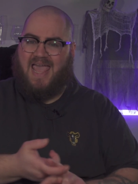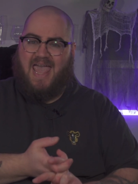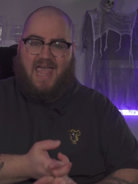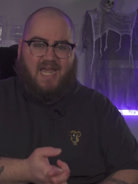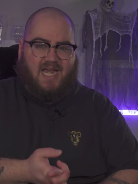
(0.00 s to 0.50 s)

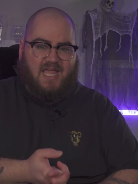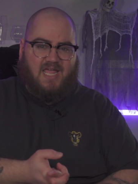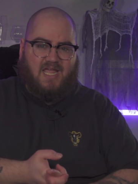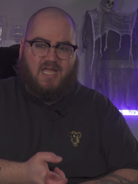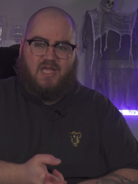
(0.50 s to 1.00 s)

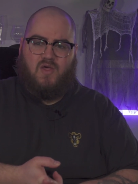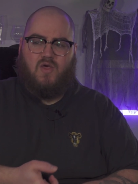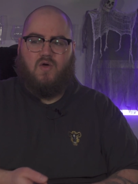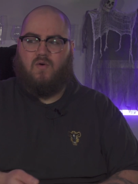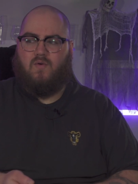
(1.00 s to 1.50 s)
editing,
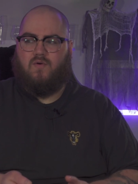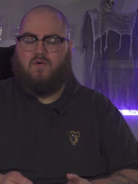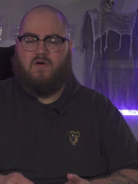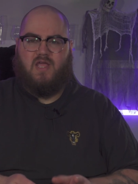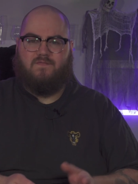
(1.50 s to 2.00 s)

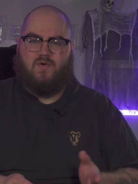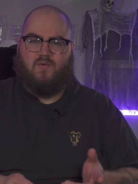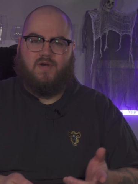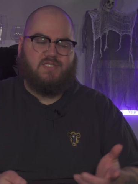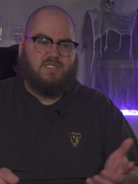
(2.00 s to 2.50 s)
or if you
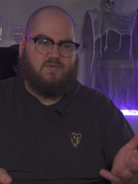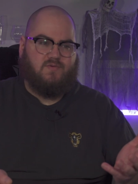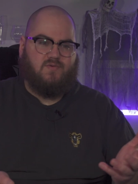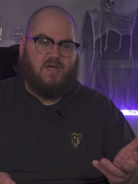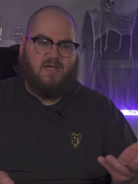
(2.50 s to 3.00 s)
wanted
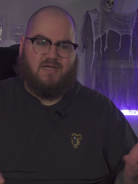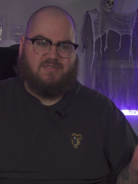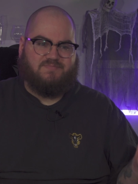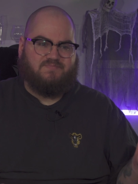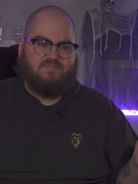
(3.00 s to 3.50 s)

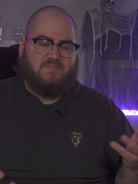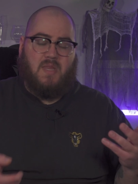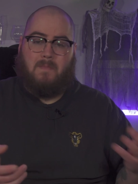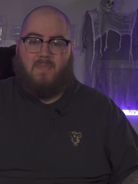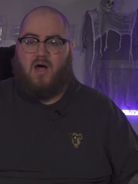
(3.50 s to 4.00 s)
to
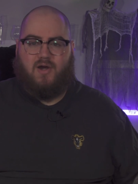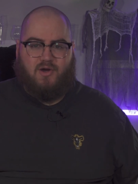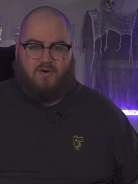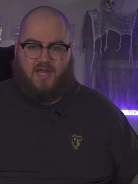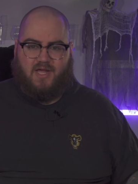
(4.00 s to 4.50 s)

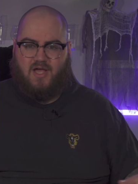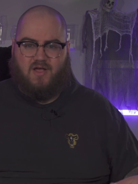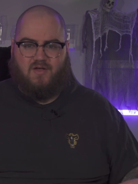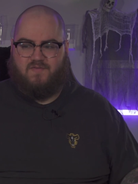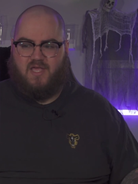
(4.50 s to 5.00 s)
monitoring
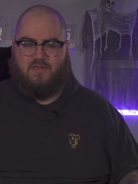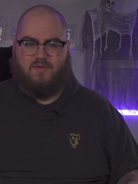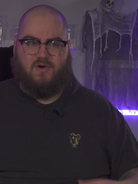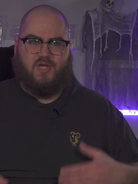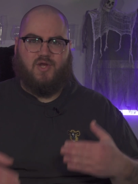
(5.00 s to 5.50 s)
of
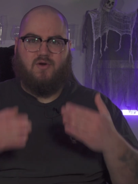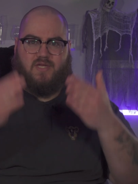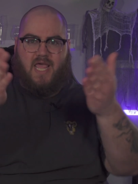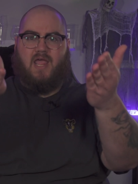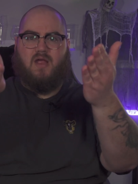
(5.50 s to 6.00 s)
either your
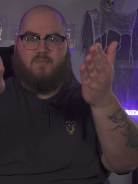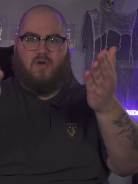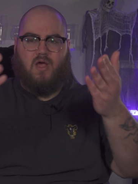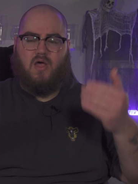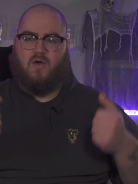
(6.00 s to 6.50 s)

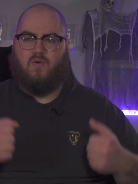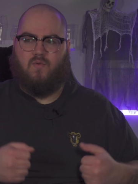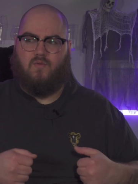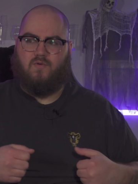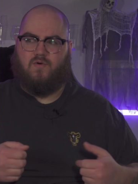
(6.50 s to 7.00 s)
camera
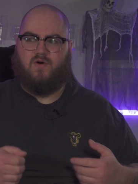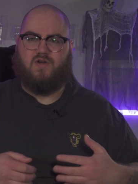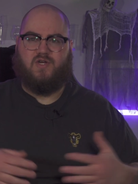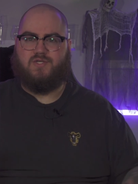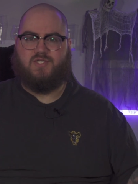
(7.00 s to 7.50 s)
or
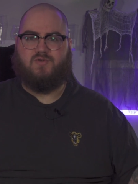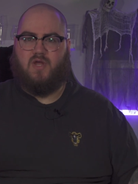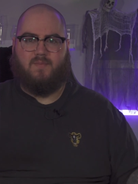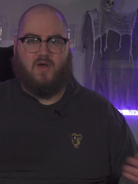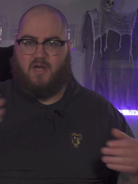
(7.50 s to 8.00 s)
your
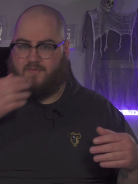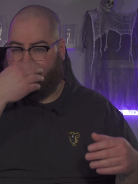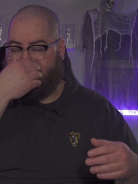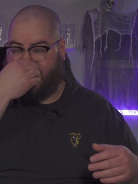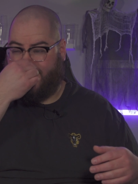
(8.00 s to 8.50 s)
stream or anything
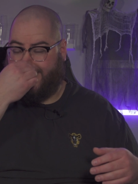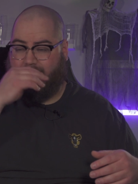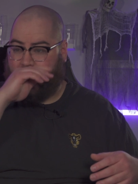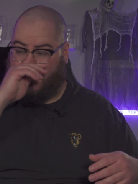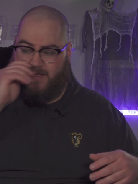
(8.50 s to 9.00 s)
like
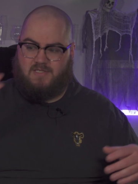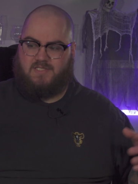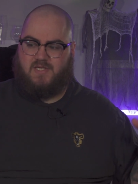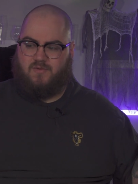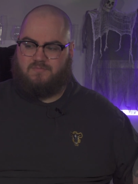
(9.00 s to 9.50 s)
that.
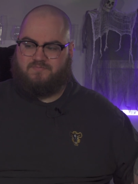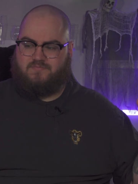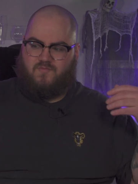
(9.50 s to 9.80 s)
So